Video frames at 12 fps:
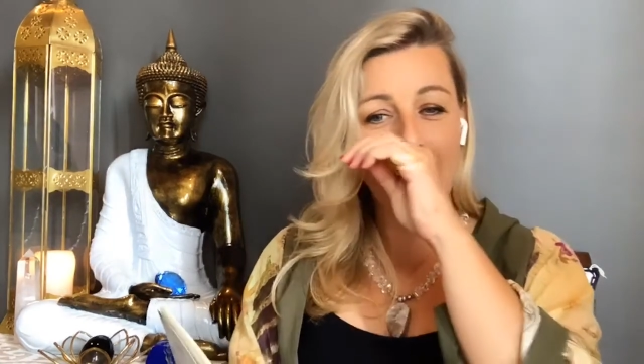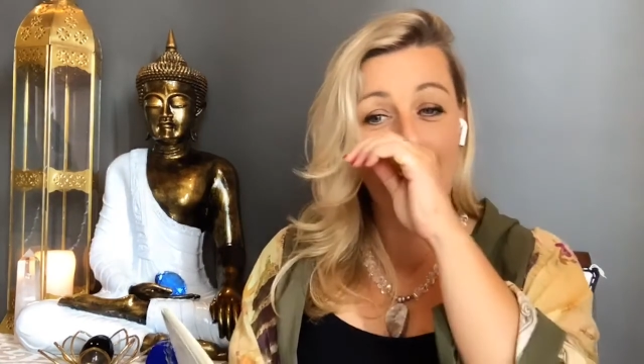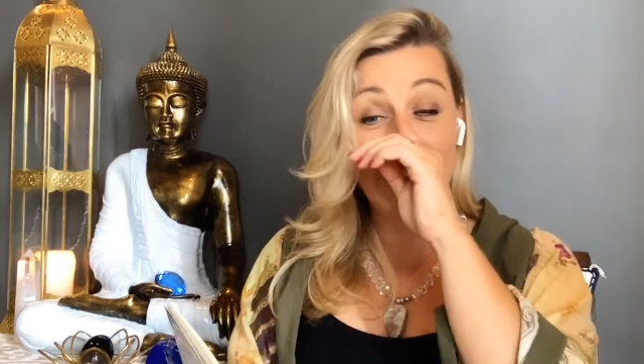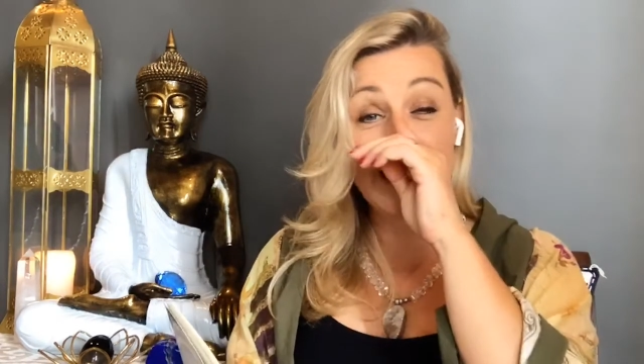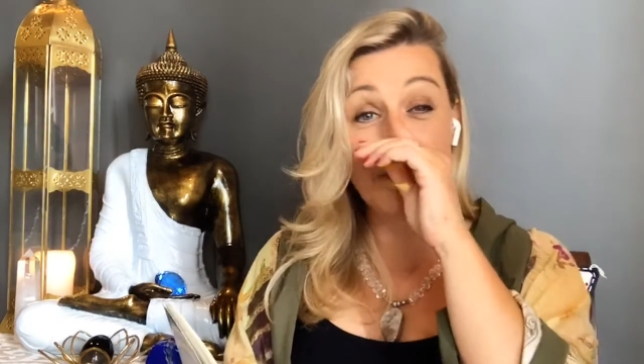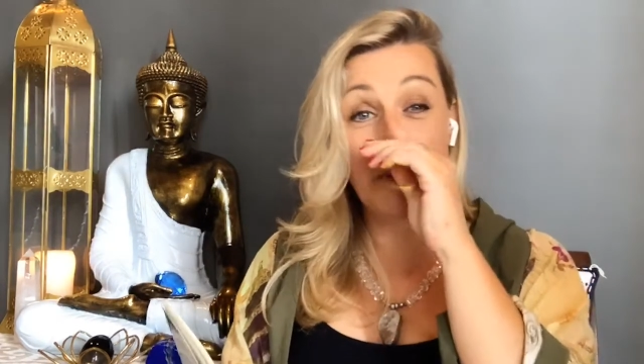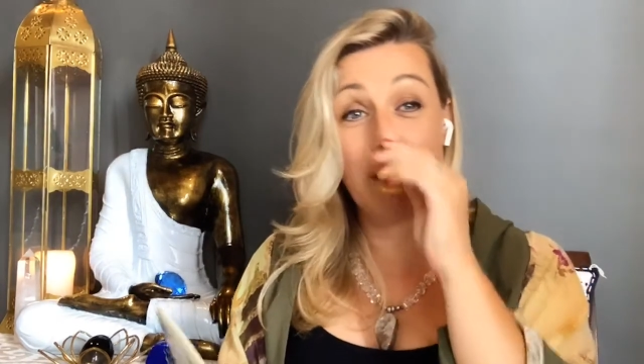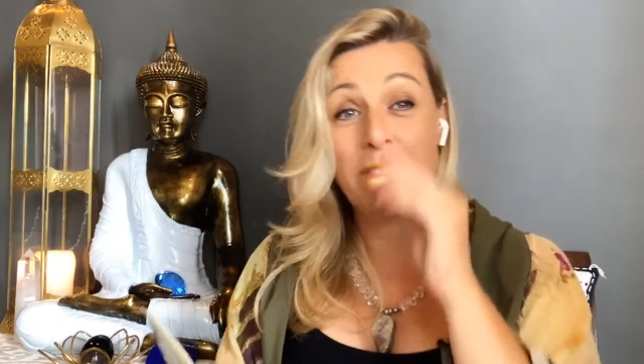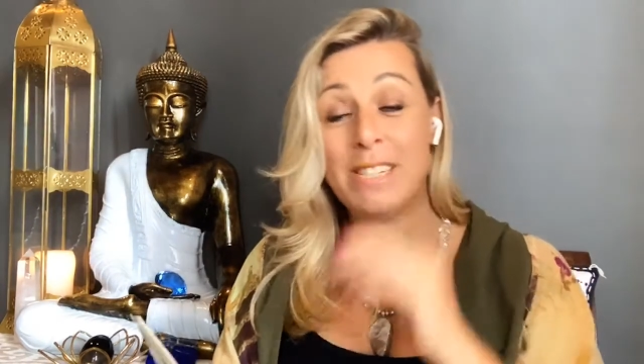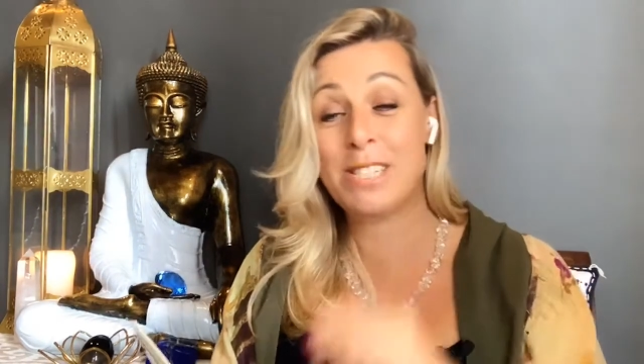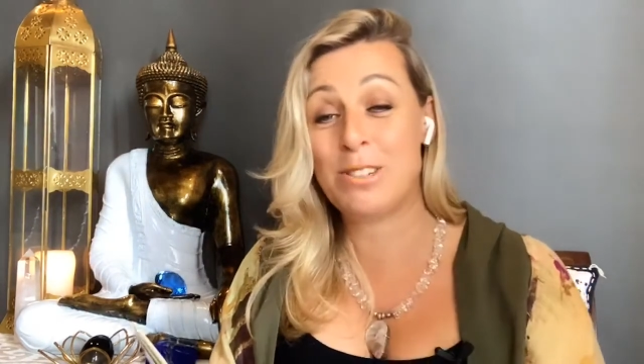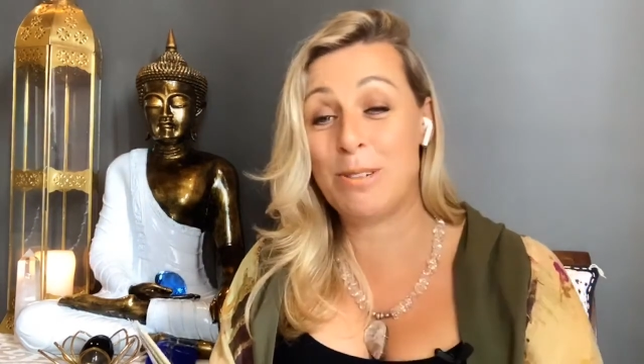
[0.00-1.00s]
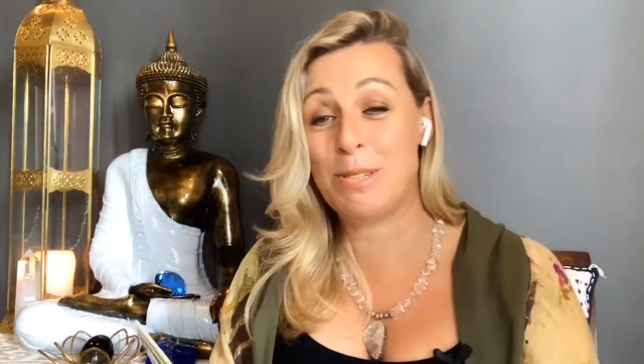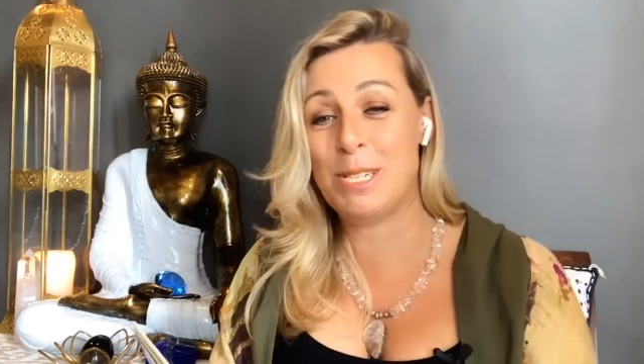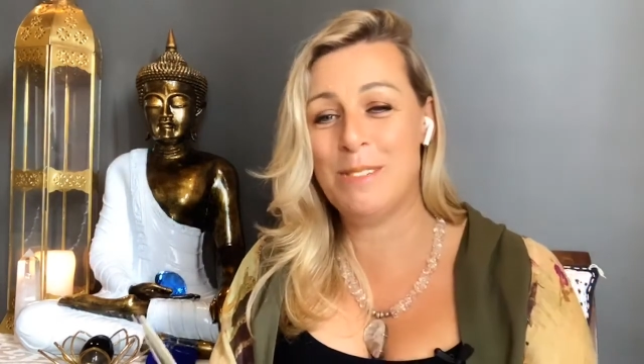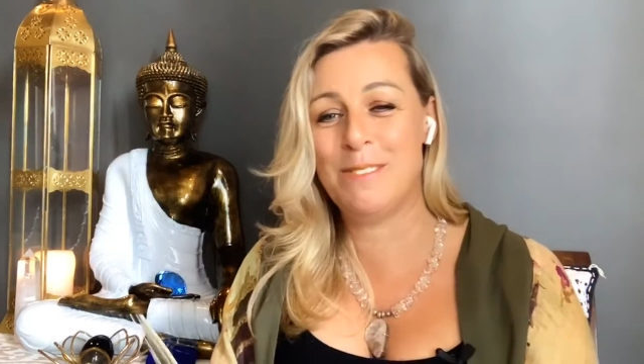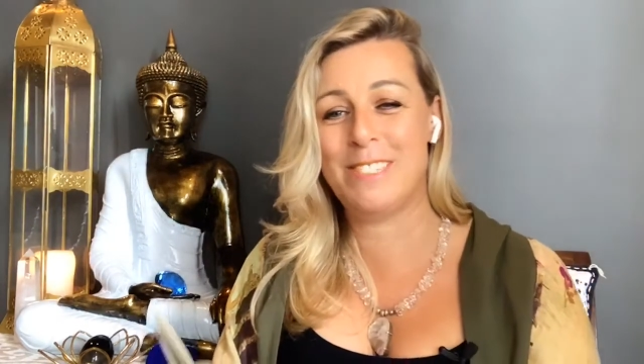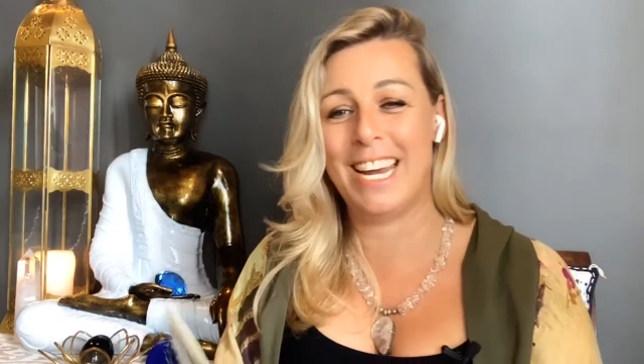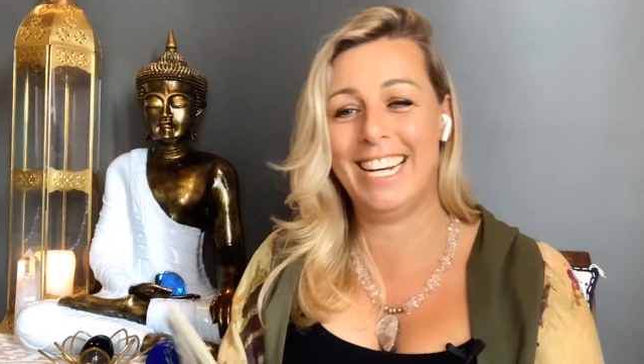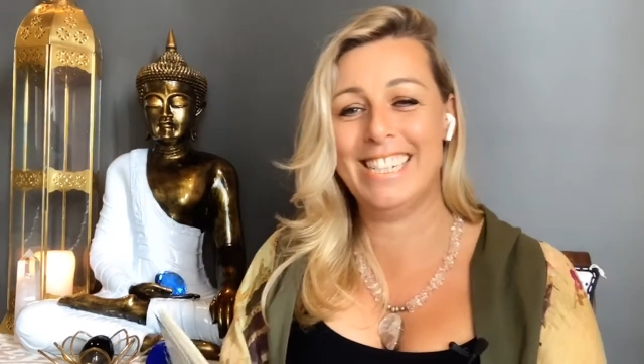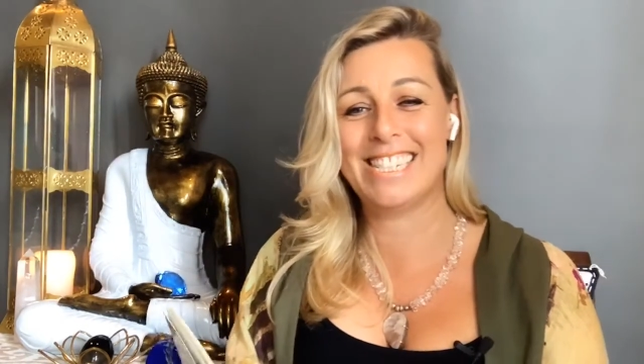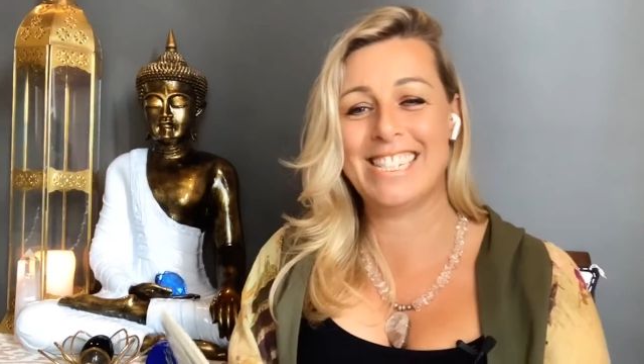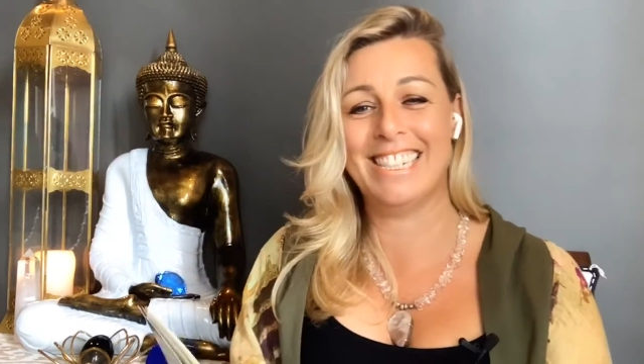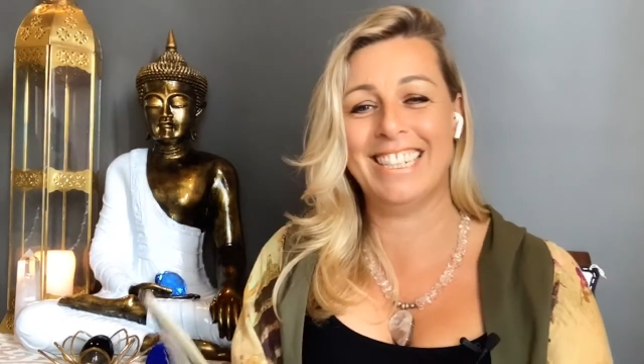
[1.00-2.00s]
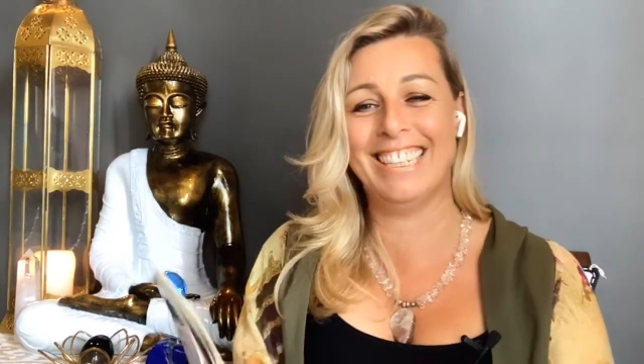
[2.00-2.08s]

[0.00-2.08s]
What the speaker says: It is a perfect description of Dane, isn't it?